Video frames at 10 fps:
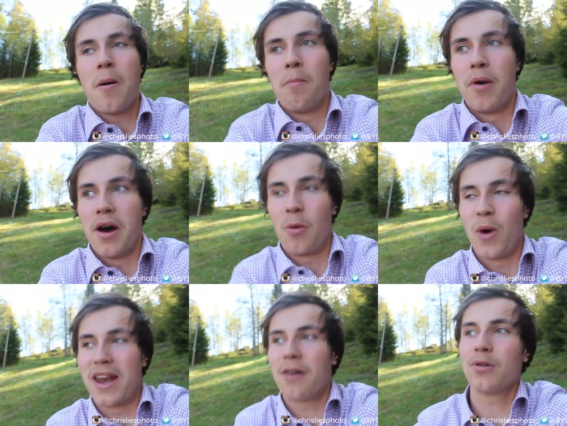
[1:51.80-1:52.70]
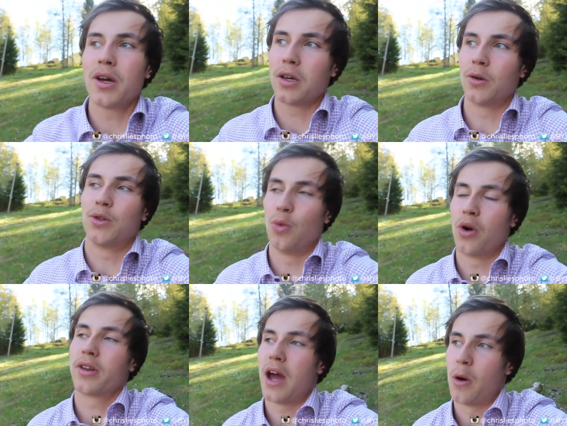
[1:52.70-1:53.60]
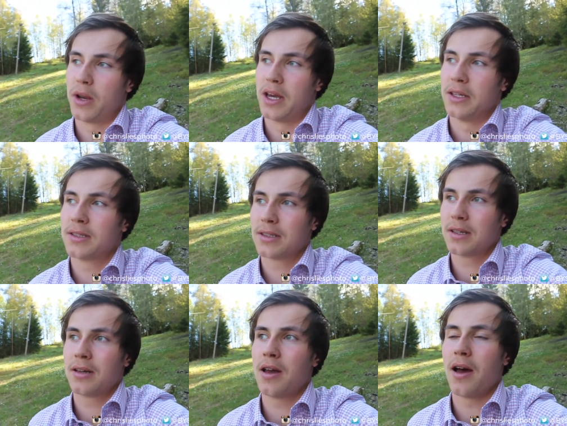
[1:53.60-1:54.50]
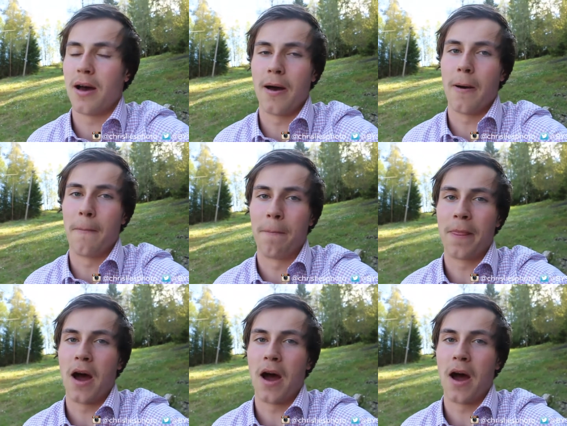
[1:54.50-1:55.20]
but whenever I go to work nowadays, um,